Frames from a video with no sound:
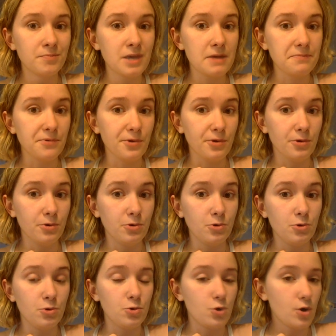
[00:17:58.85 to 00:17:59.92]
people
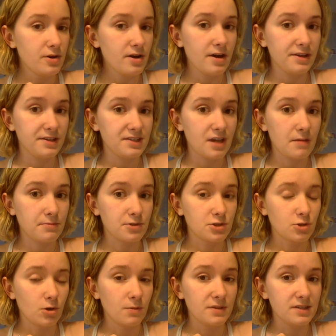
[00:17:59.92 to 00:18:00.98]
who could not escape the
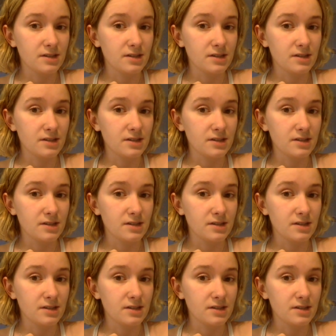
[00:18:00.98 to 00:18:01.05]
storm in